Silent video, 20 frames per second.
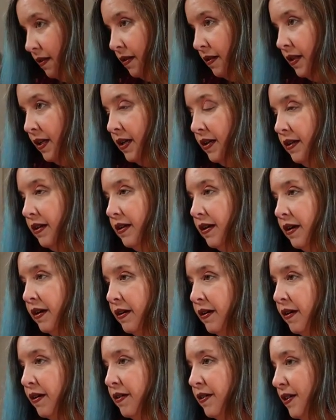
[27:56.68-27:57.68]
Then okay.
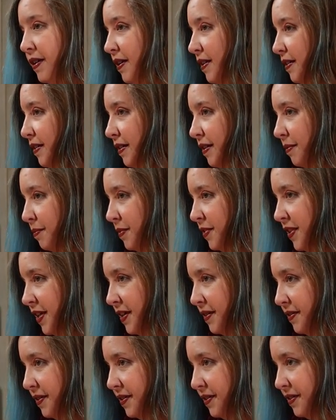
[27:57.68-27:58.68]
a guardian comes
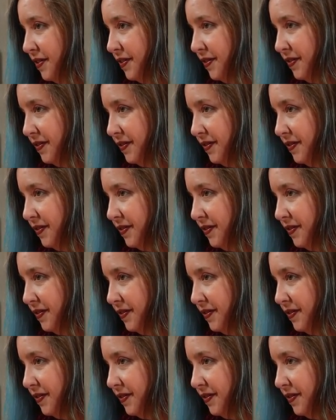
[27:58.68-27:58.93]
out.